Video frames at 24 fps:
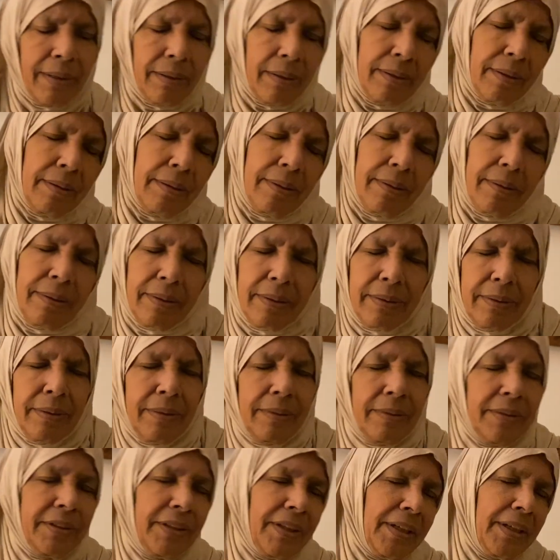
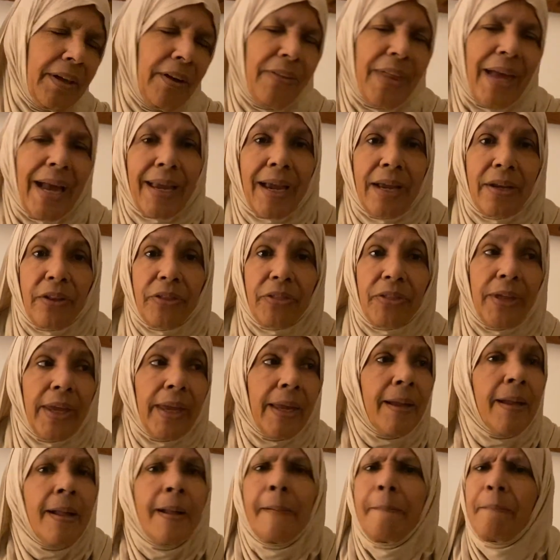that kind of
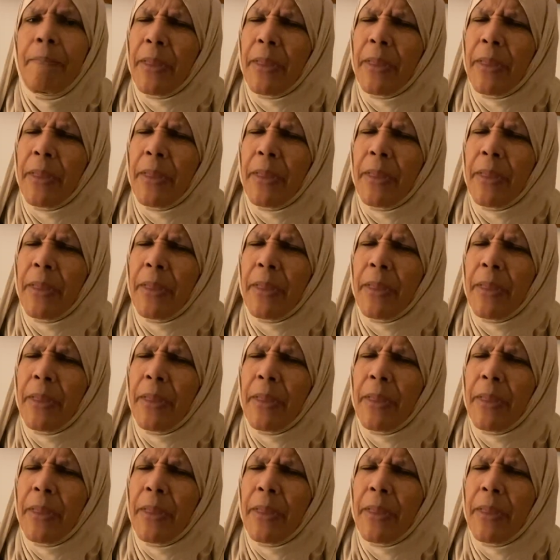thing.